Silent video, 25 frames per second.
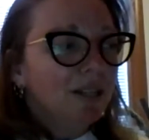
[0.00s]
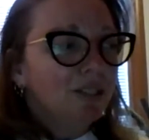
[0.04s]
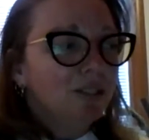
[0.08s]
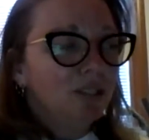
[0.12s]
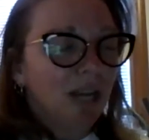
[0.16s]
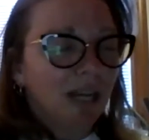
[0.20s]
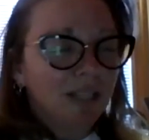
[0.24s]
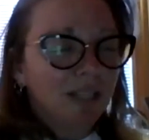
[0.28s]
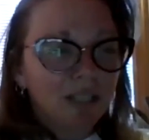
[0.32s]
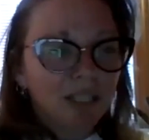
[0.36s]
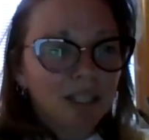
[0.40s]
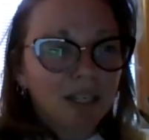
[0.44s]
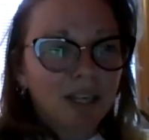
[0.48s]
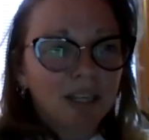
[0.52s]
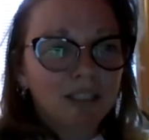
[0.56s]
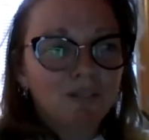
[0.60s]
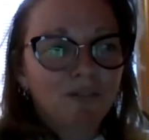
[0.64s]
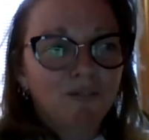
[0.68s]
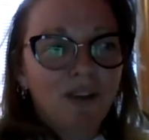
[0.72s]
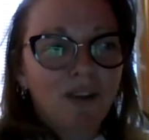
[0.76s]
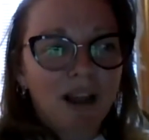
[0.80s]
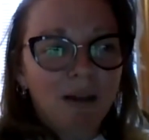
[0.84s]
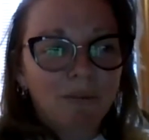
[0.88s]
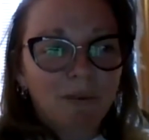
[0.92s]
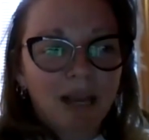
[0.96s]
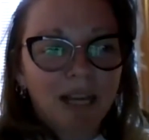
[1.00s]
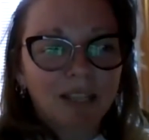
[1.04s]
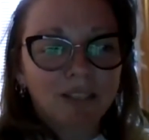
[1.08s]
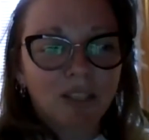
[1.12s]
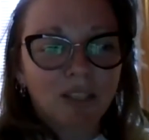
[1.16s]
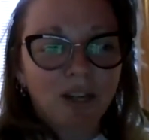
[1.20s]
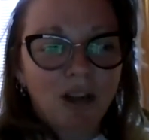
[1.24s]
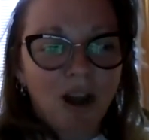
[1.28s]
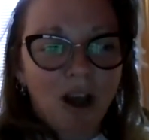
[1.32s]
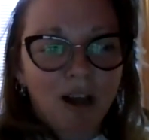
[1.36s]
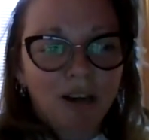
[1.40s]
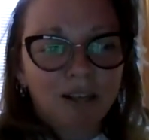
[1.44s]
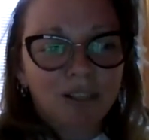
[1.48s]
Jessica's family has a
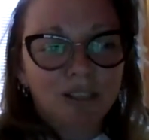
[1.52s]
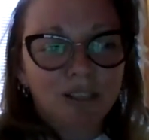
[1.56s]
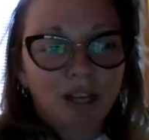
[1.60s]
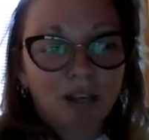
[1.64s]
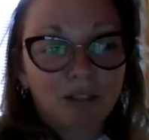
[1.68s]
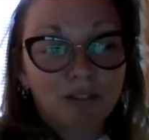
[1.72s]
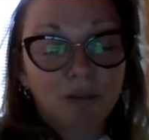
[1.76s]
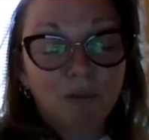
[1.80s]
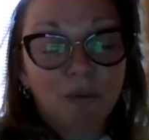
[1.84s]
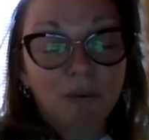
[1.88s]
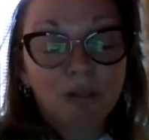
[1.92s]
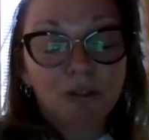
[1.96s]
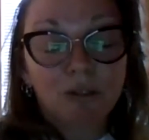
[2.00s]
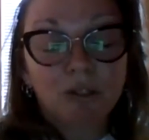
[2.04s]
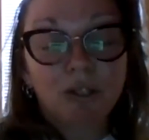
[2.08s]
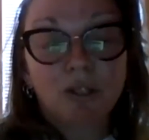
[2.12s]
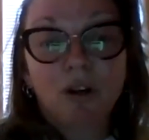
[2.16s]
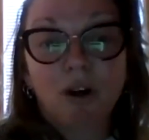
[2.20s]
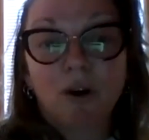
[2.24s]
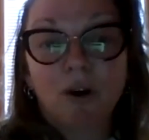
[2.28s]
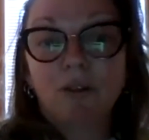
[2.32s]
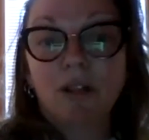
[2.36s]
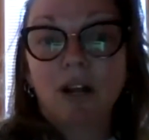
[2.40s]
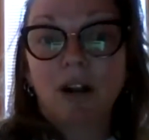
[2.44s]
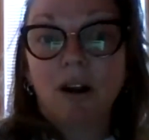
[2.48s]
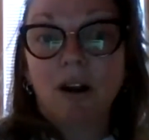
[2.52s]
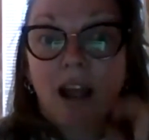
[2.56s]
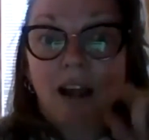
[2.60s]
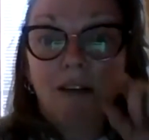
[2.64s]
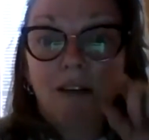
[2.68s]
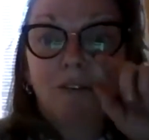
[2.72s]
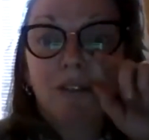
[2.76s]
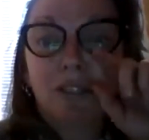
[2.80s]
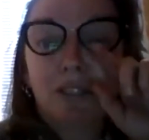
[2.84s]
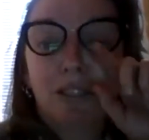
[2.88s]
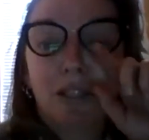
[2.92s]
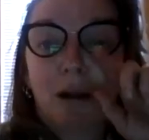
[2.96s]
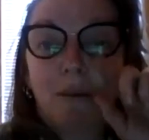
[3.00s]
cottage there, so we used to go there
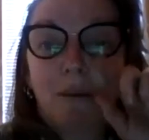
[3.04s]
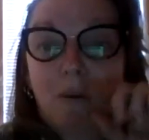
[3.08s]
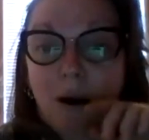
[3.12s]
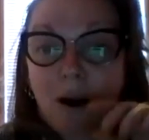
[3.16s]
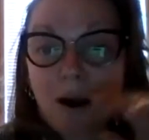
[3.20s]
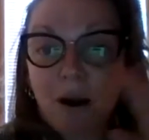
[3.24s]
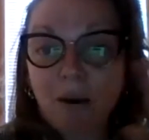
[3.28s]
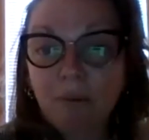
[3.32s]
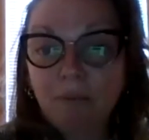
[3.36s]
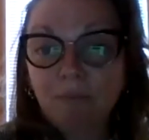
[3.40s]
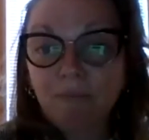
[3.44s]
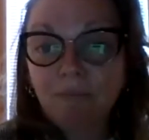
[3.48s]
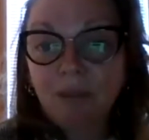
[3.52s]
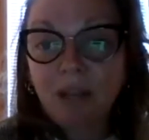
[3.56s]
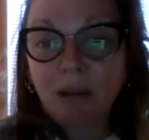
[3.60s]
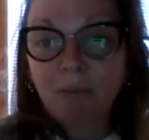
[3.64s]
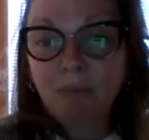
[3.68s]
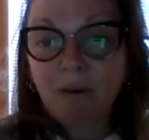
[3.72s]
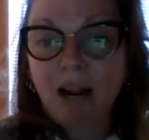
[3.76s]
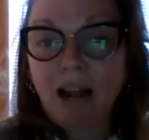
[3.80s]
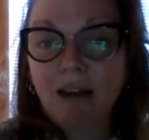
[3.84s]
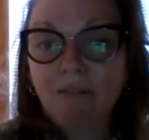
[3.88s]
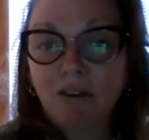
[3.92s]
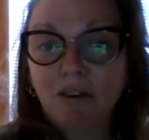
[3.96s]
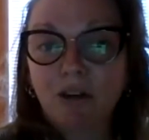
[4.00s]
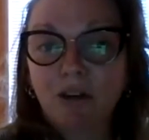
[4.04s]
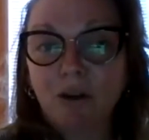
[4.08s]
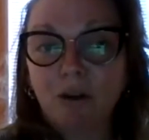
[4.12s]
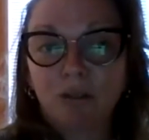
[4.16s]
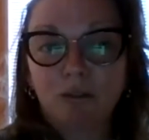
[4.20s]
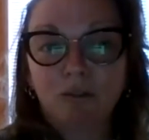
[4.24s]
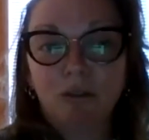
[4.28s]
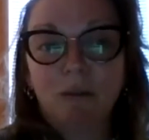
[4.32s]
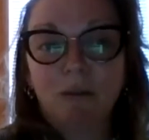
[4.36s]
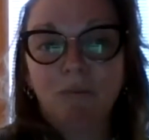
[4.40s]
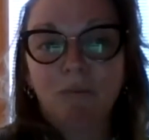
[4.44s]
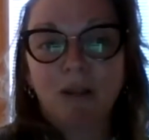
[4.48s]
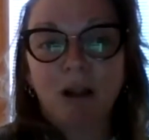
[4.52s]
every summer, and we'd have a girl
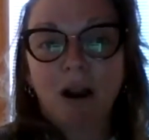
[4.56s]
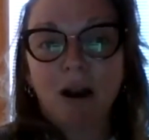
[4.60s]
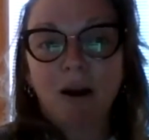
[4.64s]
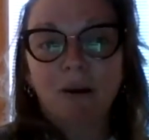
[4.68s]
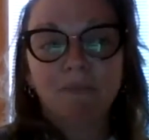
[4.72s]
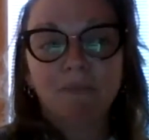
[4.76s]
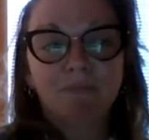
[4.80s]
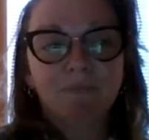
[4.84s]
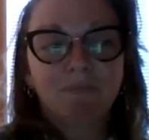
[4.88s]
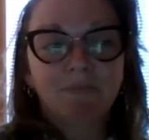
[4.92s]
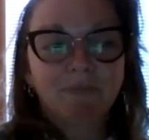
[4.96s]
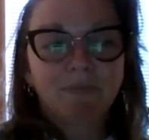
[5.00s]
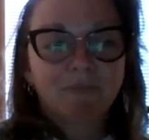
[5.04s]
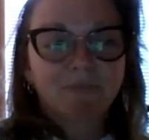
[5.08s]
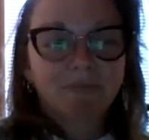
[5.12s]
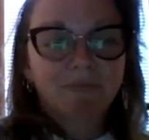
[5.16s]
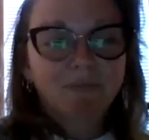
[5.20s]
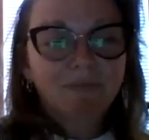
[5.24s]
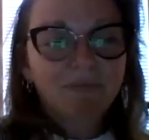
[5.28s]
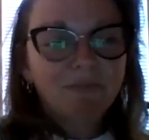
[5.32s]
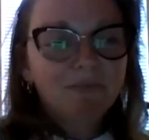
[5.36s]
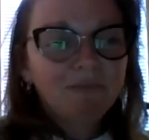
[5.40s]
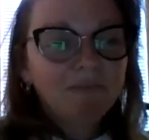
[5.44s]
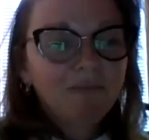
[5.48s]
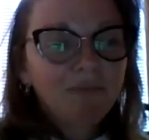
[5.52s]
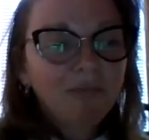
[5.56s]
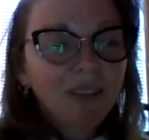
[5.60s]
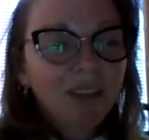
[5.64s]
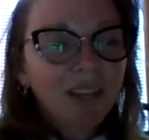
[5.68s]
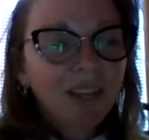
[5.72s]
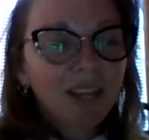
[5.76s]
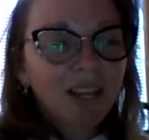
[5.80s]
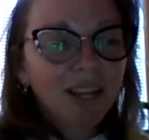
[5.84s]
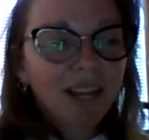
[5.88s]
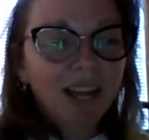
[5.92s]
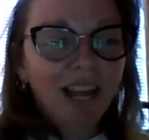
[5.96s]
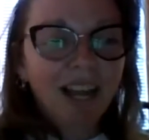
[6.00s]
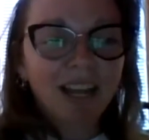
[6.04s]
trip there.
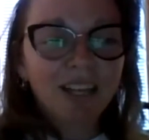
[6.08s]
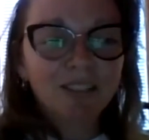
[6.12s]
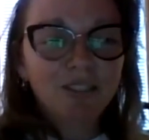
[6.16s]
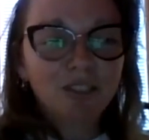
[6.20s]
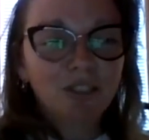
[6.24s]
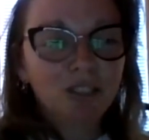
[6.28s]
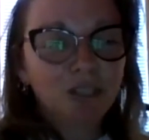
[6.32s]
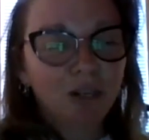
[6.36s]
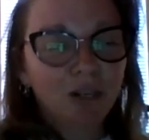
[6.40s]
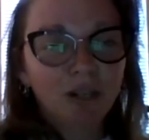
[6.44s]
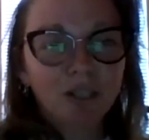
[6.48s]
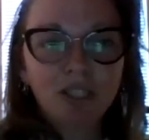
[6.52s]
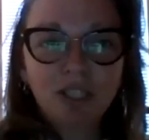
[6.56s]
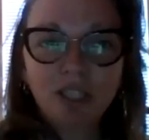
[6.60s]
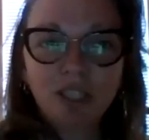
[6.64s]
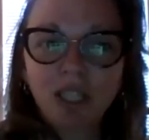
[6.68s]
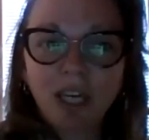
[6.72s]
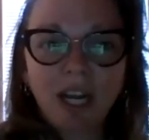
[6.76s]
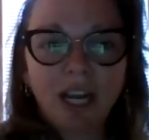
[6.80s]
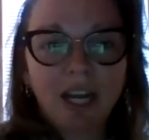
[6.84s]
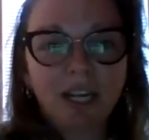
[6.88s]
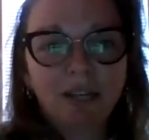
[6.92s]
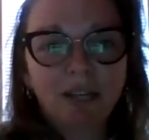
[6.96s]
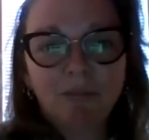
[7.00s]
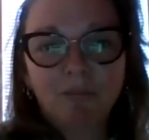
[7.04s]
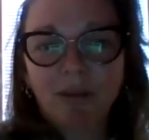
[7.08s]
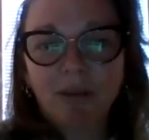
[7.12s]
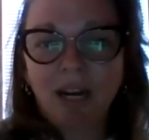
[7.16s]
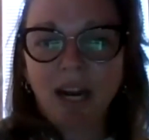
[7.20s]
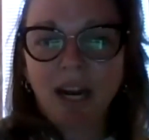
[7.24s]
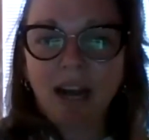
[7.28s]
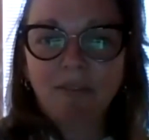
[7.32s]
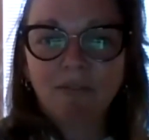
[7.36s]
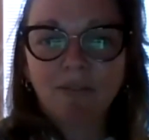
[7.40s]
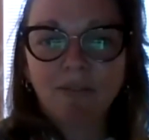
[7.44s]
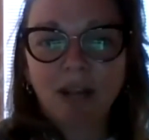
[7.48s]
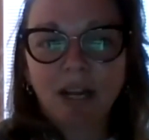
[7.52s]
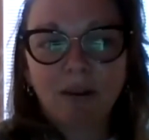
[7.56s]
And sure as shit, we'd
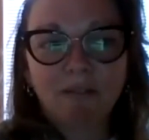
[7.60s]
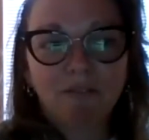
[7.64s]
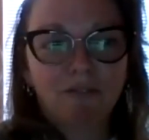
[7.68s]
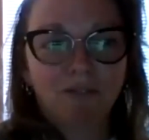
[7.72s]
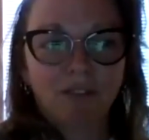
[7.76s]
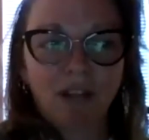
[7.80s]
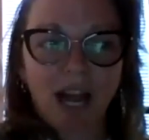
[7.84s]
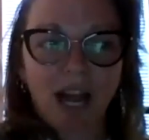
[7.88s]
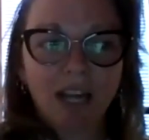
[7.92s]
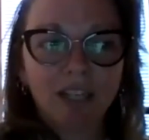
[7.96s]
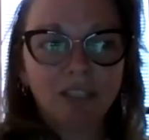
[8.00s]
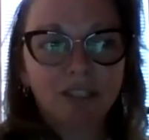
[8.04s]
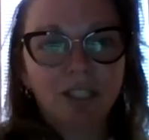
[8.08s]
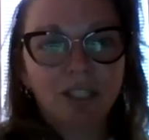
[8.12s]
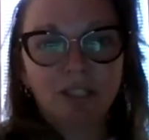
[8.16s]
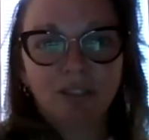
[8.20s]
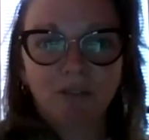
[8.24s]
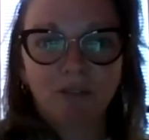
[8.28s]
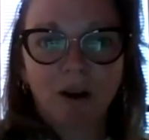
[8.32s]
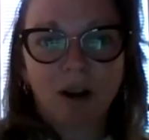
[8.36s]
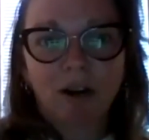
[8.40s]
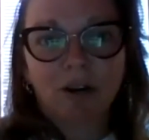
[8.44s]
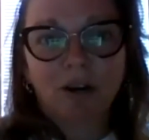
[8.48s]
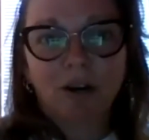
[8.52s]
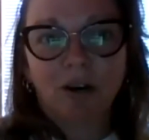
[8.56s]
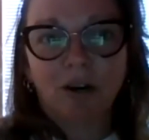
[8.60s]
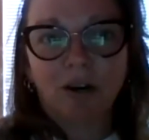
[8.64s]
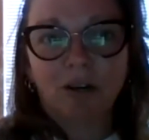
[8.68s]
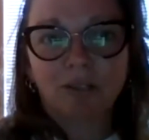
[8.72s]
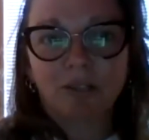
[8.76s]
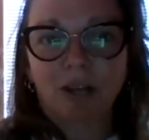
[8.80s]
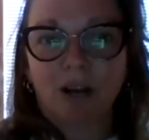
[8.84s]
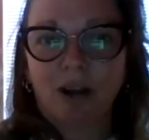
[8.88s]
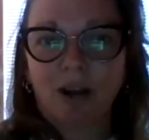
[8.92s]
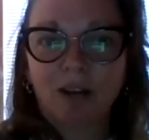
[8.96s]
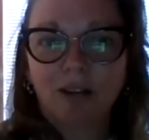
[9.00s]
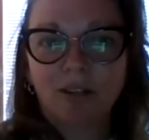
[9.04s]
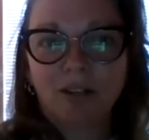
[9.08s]
have like flashing
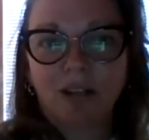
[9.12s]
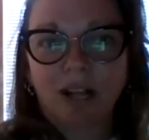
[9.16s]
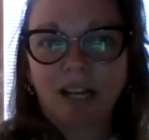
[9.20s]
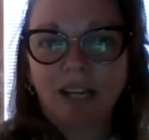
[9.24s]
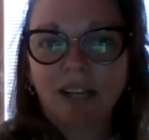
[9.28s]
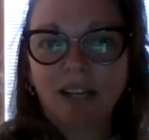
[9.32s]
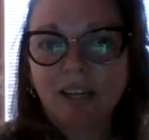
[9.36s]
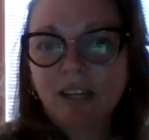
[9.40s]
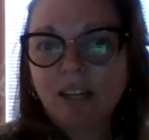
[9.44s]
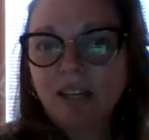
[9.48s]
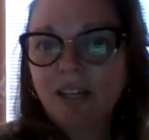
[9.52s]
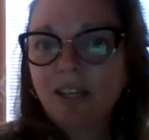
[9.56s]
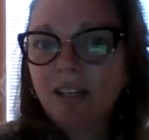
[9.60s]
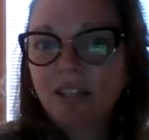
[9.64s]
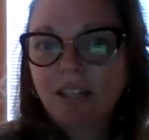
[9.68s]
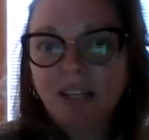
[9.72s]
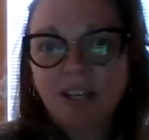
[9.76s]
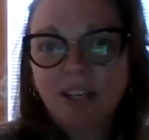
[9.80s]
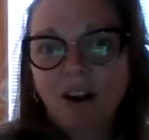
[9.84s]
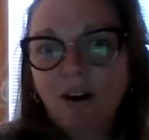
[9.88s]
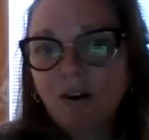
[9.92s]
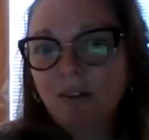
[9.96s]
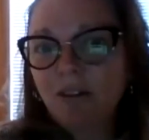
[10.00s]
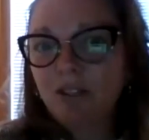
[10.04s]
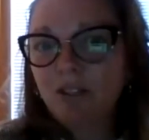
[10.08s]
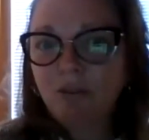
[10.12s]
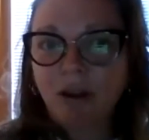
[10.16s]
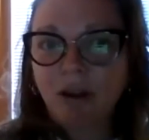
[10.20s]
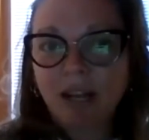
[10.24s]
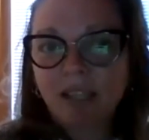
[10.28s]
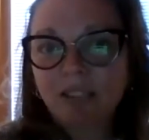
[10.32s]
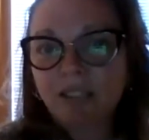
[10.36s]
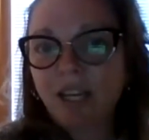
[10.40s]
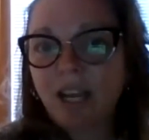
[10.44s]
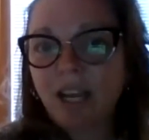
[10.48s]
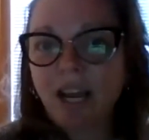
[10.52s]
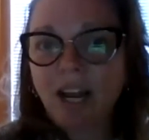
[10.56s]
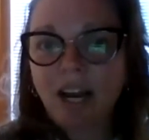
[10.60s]
truckers on in the
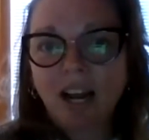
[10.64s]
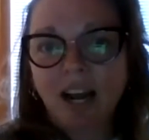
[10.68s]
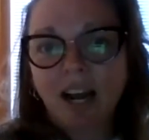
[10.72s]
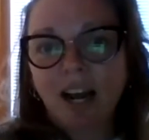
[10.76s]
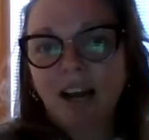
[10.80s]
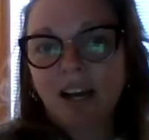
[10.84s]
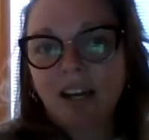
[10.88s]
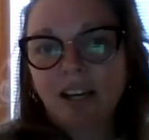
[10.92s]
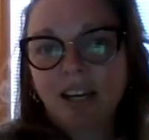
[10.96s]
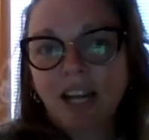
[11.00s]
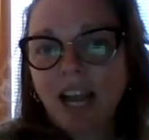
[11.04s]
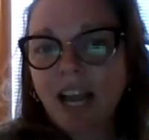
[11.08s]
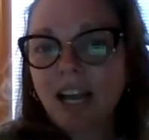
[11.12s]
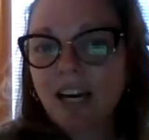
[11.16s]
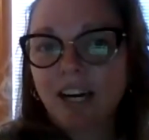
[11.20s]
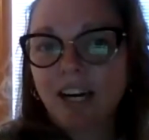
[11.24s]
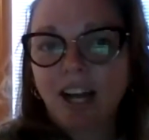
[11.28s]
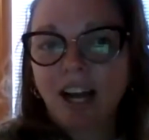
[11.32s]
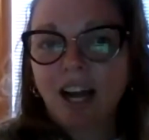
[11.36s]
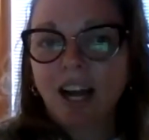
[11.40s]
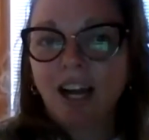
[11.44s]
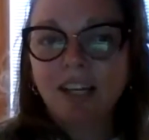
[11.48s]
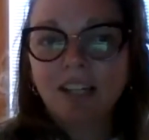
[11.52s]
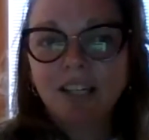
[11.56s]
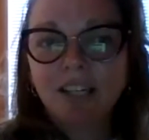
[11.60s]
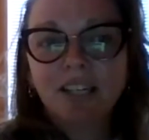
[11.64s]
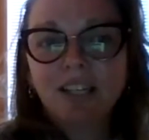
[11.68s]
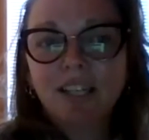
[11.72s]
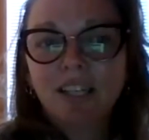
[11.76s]
Trans-Canada,